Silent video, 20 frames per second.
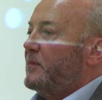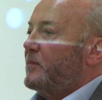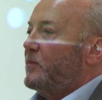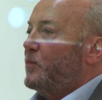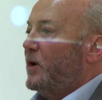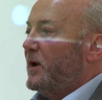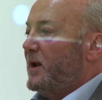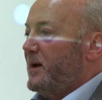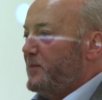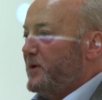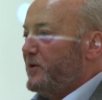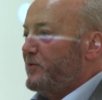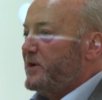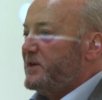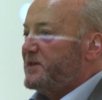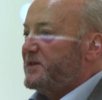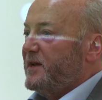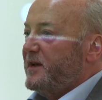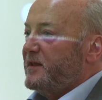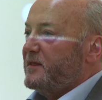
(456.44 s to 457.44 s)
Well, let me
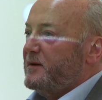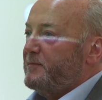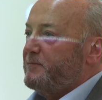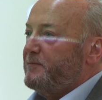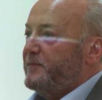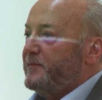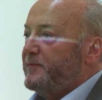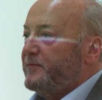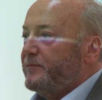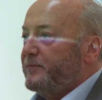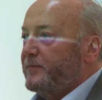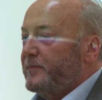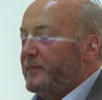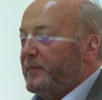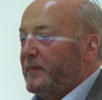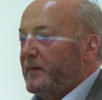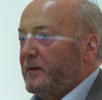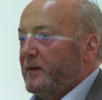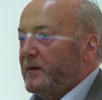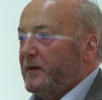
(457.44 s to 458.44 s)
restate them.
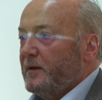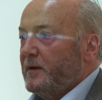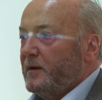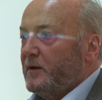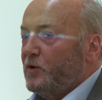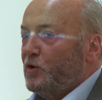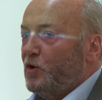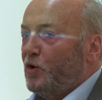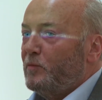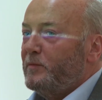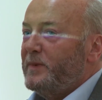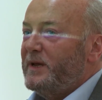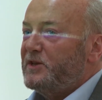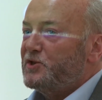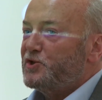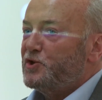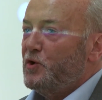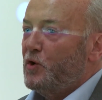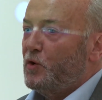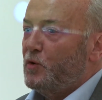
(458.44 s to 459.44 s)
No
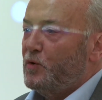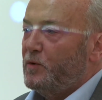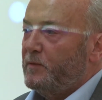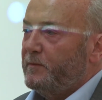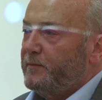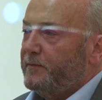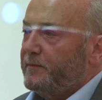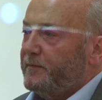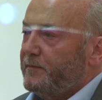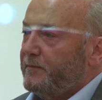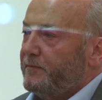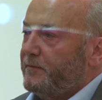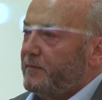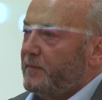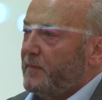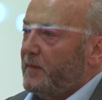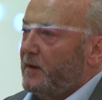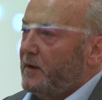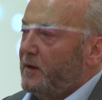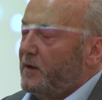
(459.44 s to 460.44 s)
means no.
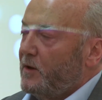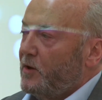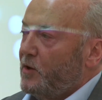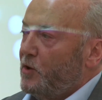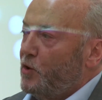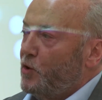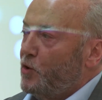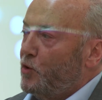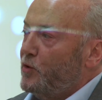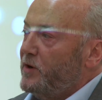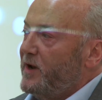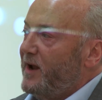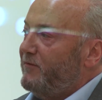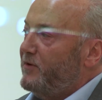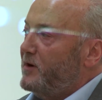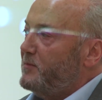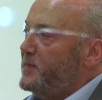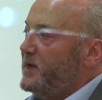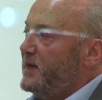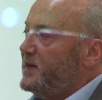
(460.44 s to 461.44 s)
No
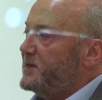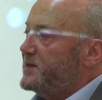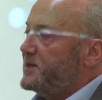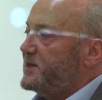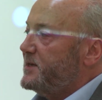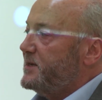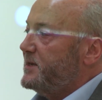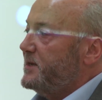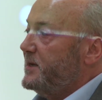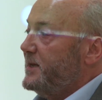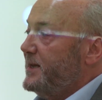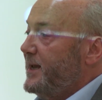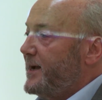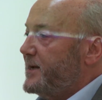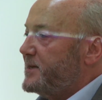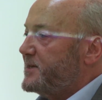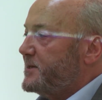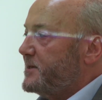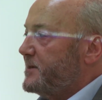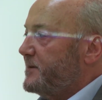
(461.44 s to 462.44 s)
never means
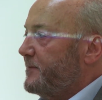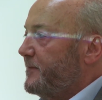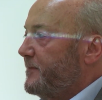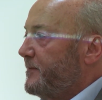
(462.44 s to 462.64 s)
yes.